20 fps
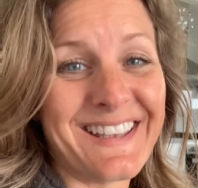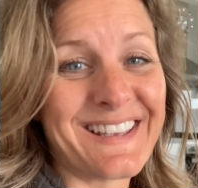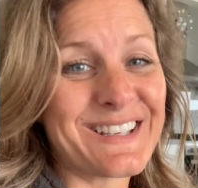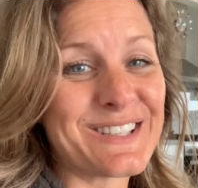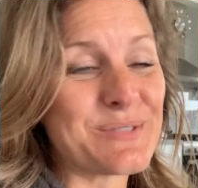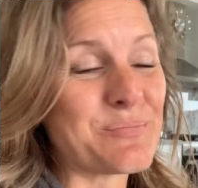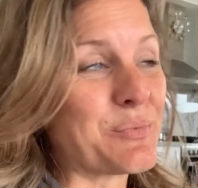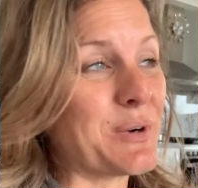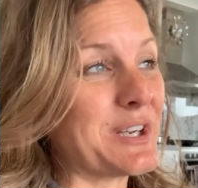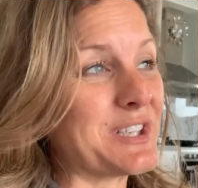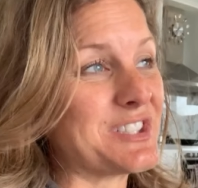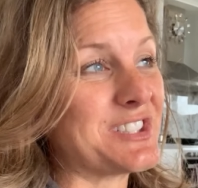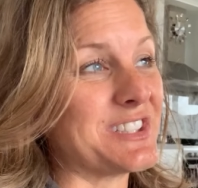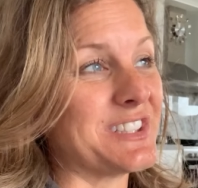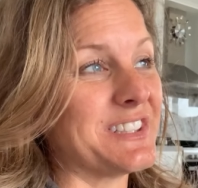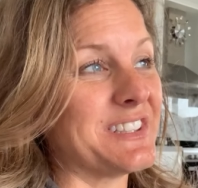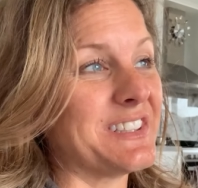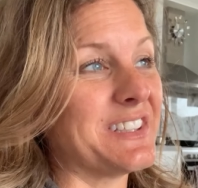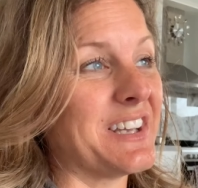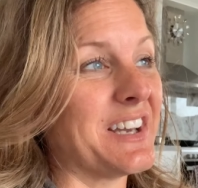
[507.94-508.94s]

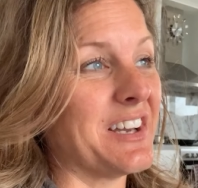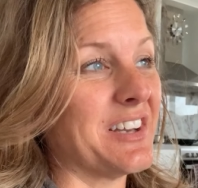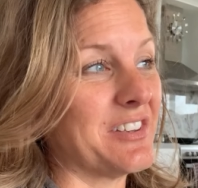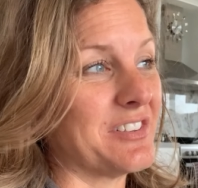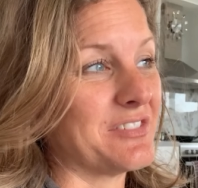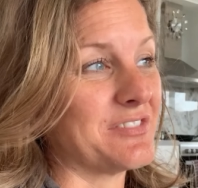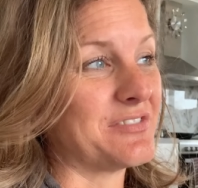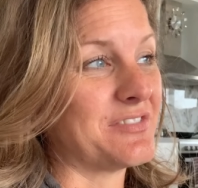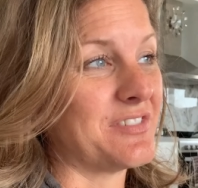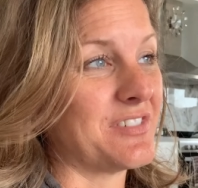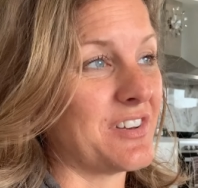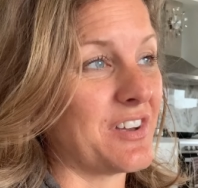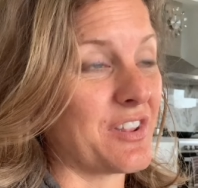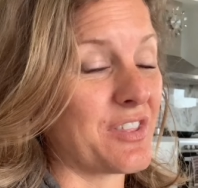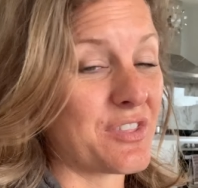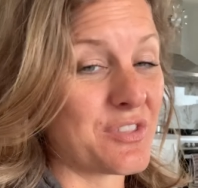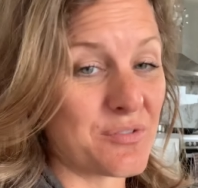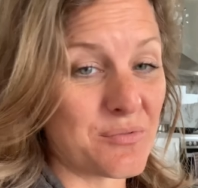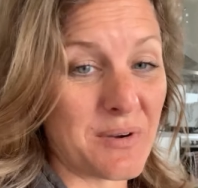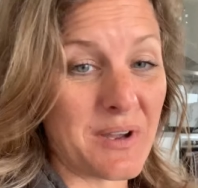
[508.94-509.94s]
expression of
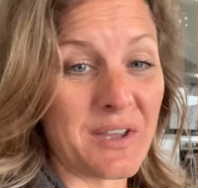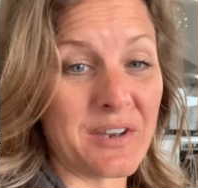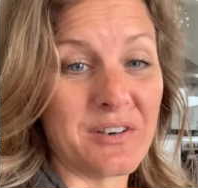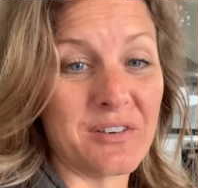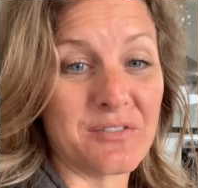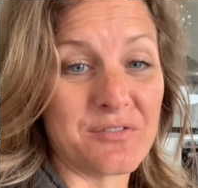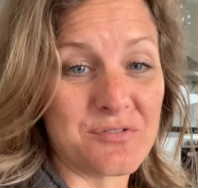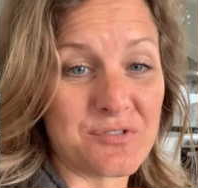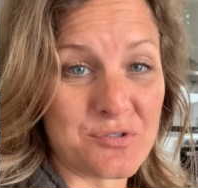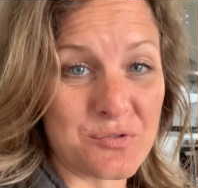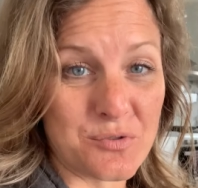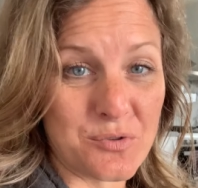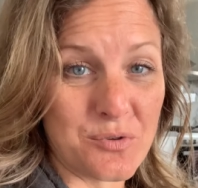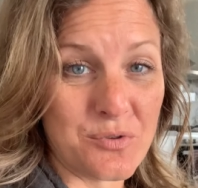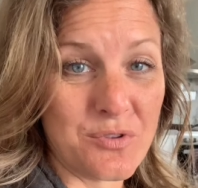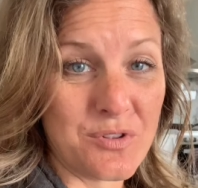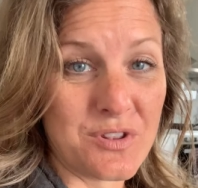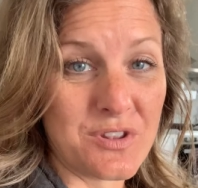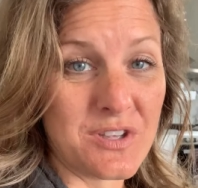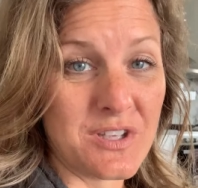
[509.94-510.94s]
a thread of
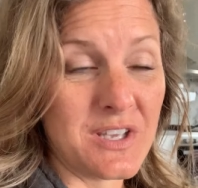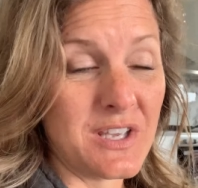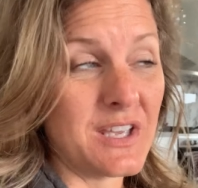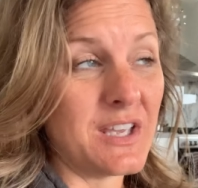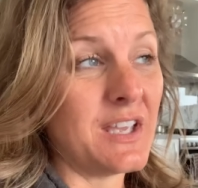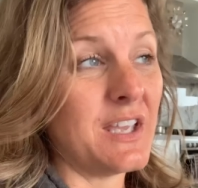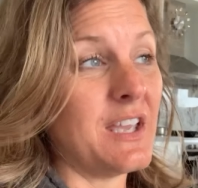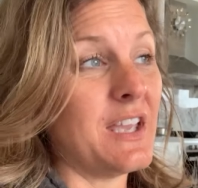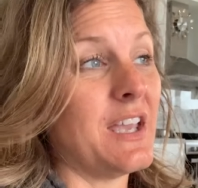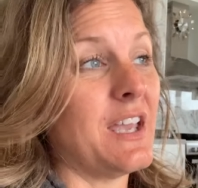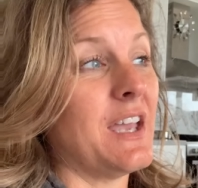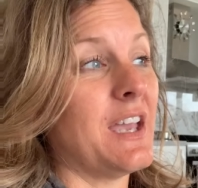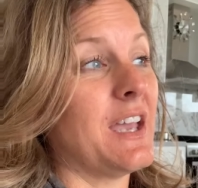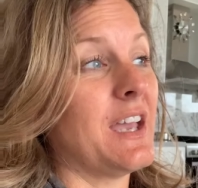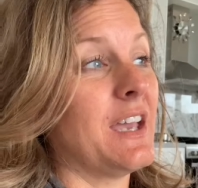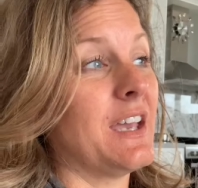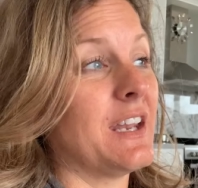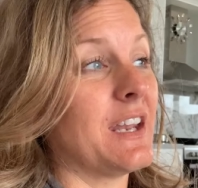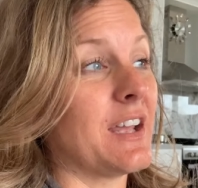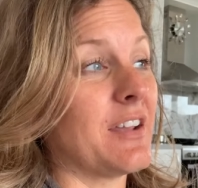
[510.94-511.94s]
truth
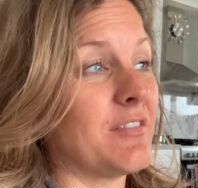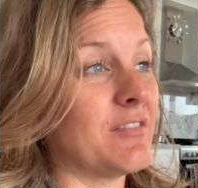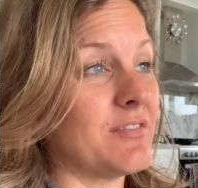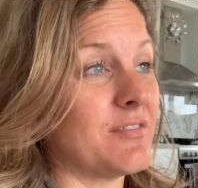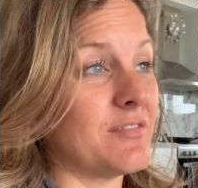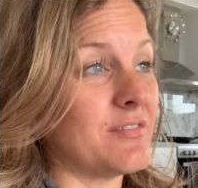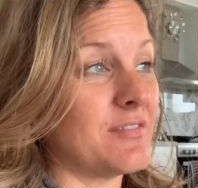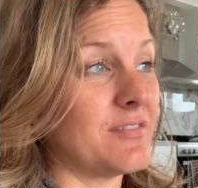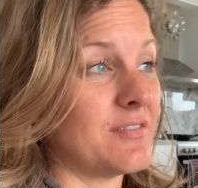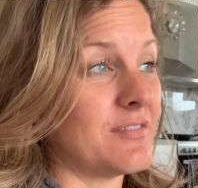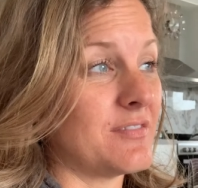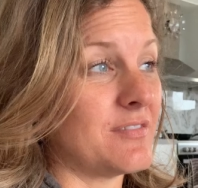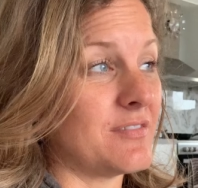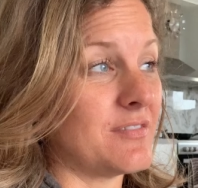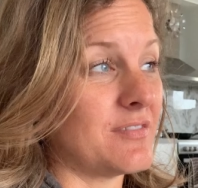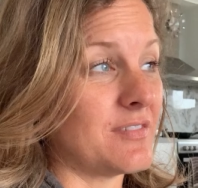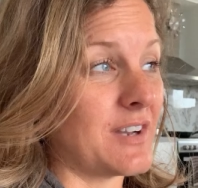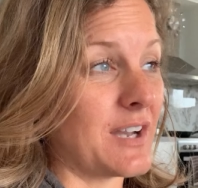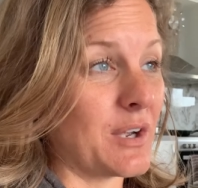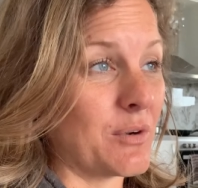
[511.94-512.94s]
and i
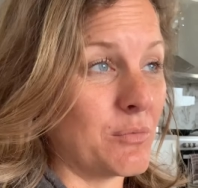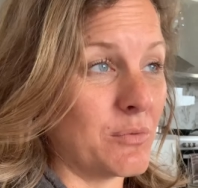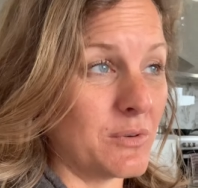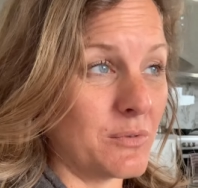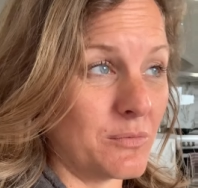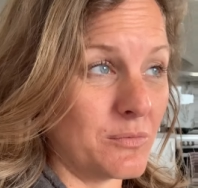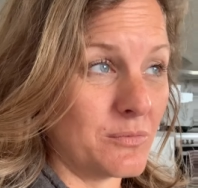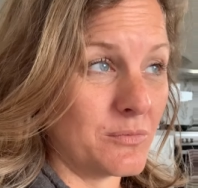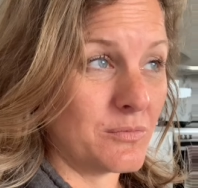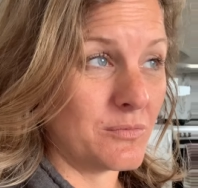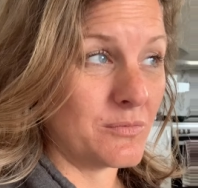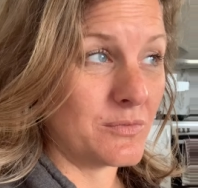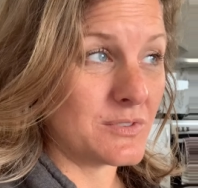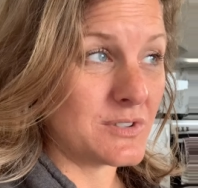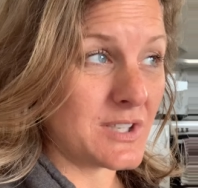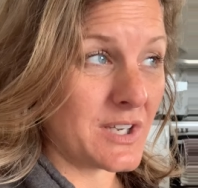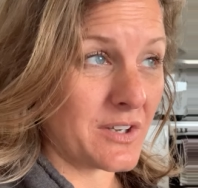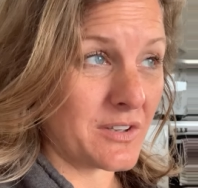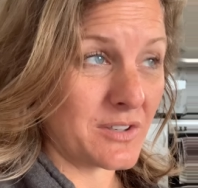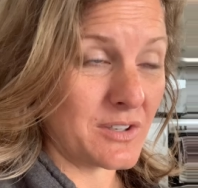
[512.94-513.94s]
i will
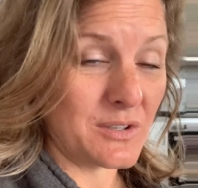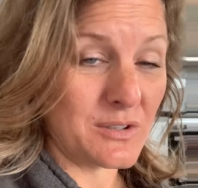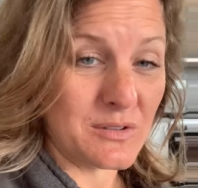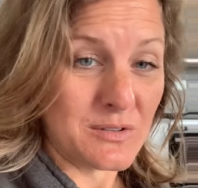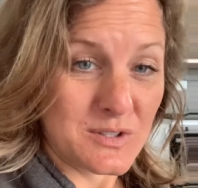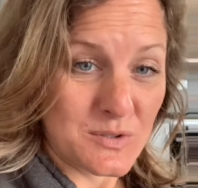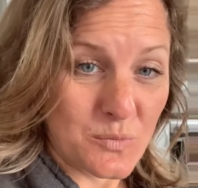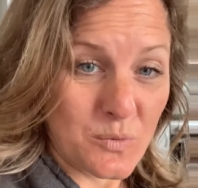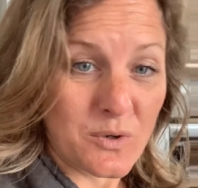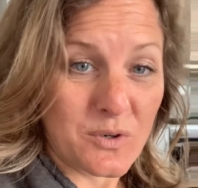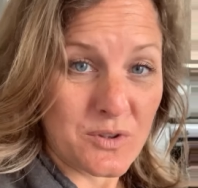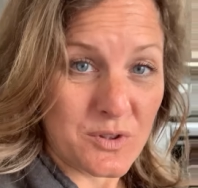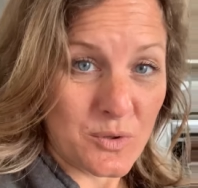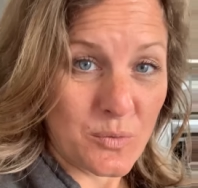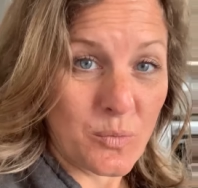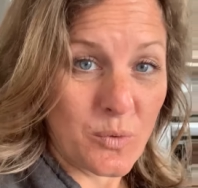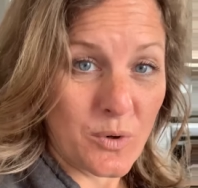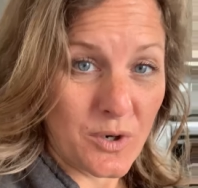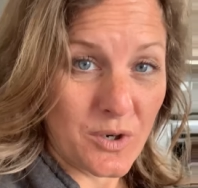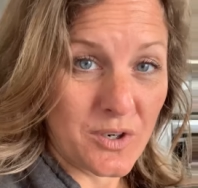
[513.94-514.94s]
tell you it's worth the
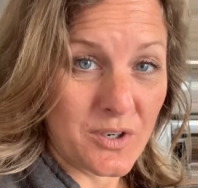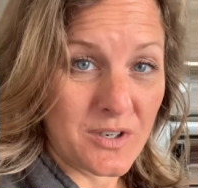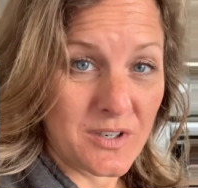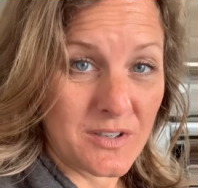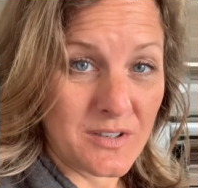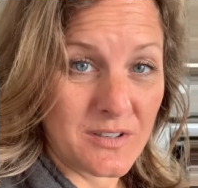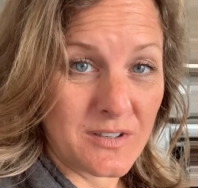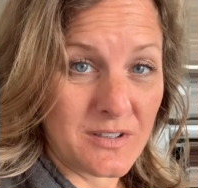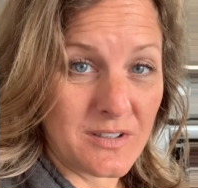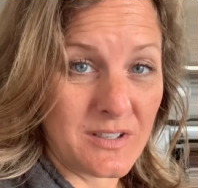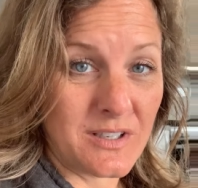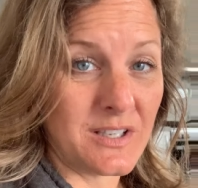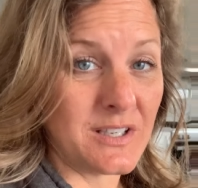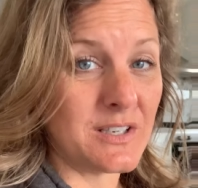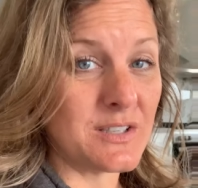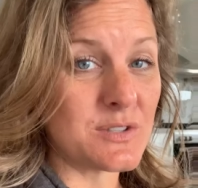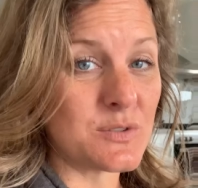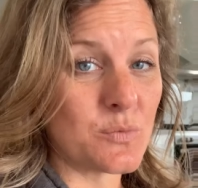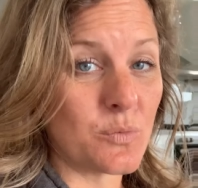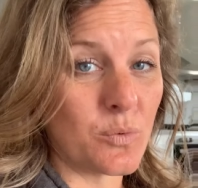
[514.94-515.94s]
work it
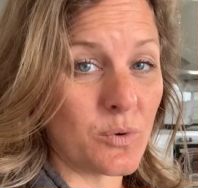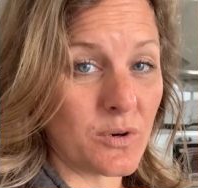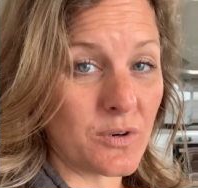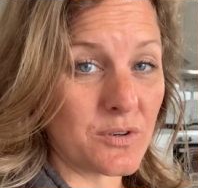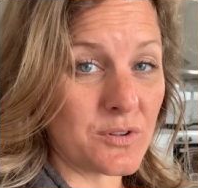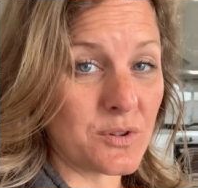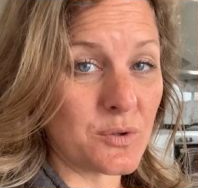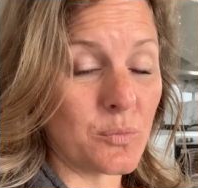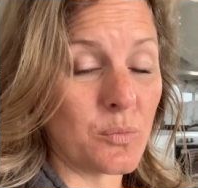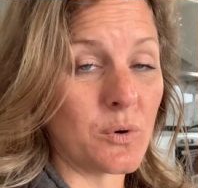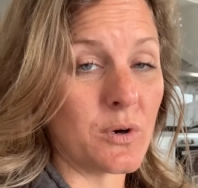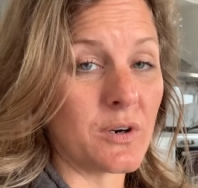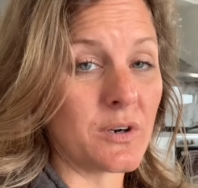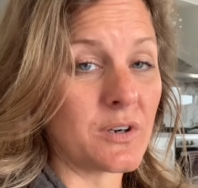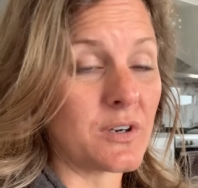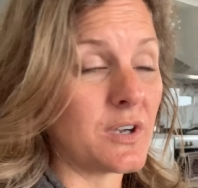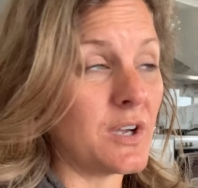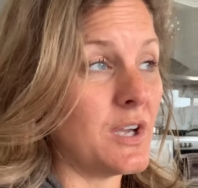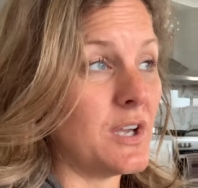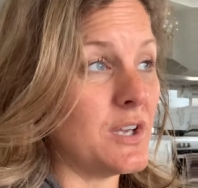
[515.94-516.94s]
is worth the work
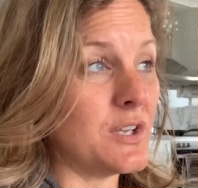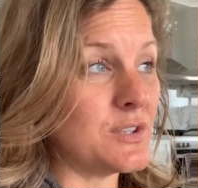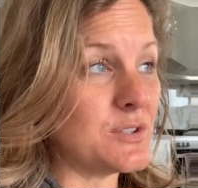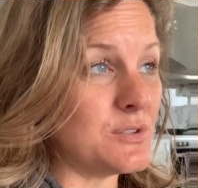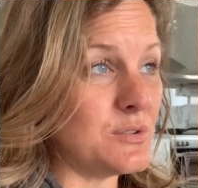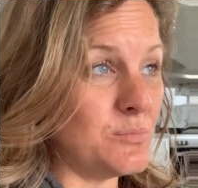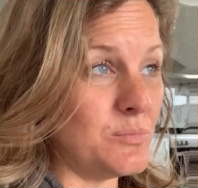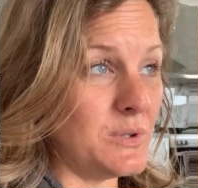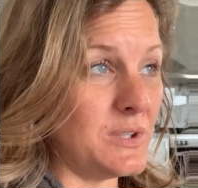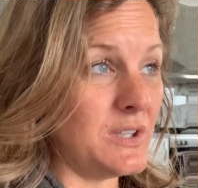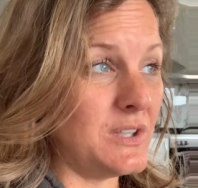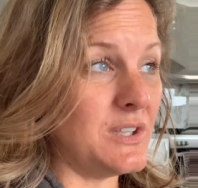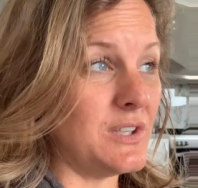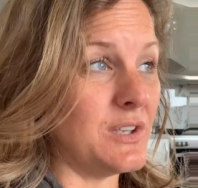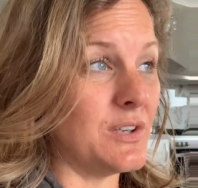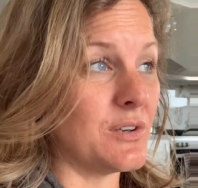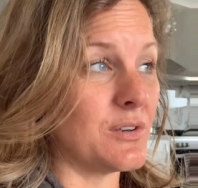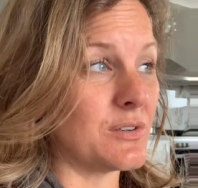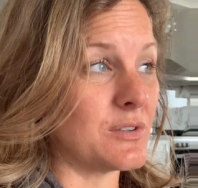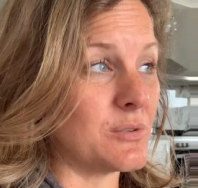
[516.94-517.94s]
to be
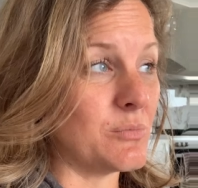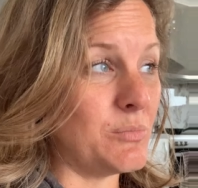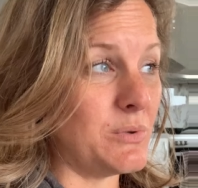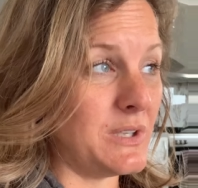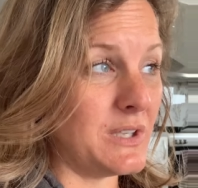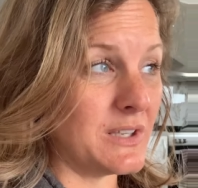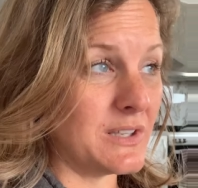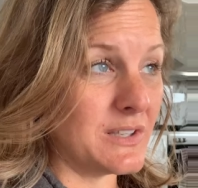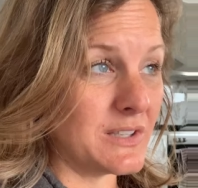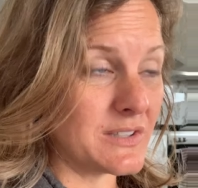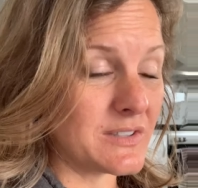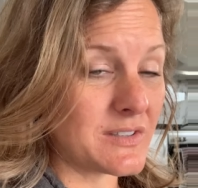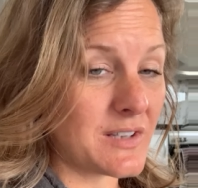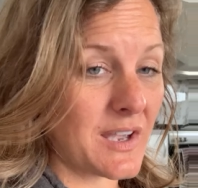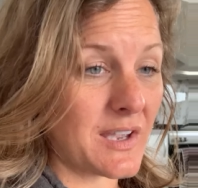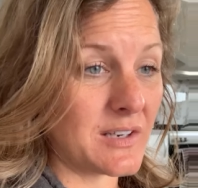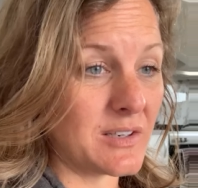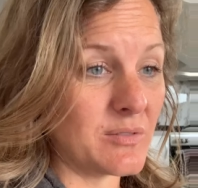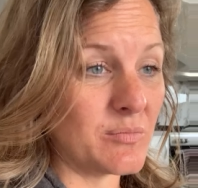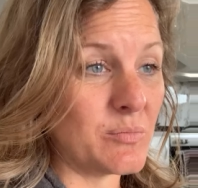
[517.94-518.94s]
here to be in this
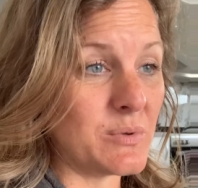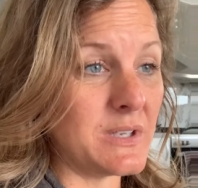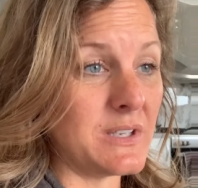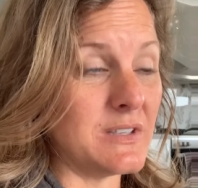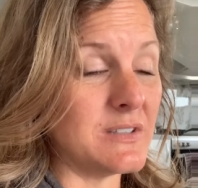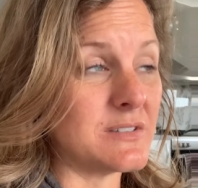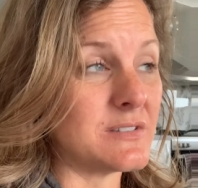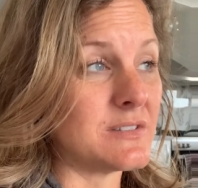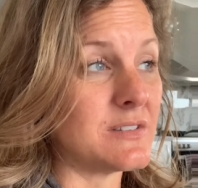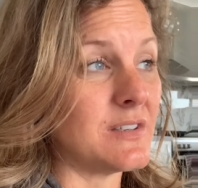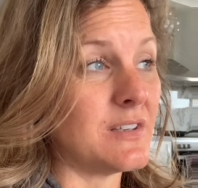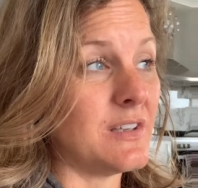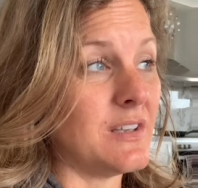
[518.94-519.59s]
kind of peace